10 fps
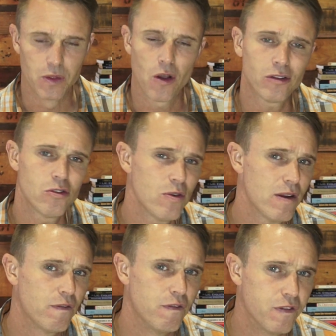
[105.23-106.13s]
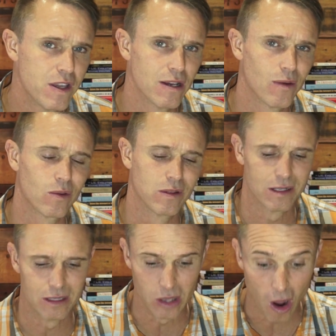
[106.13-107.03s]
Not to reveal
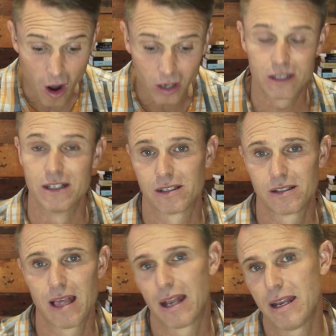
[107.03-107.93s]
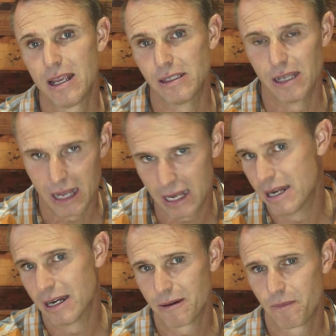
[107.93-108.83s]
the darkness that is
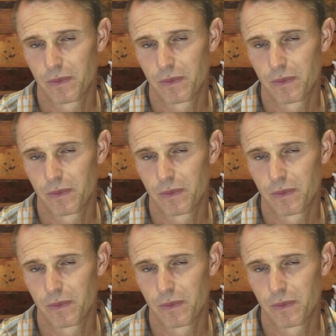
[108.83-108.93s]
hidden.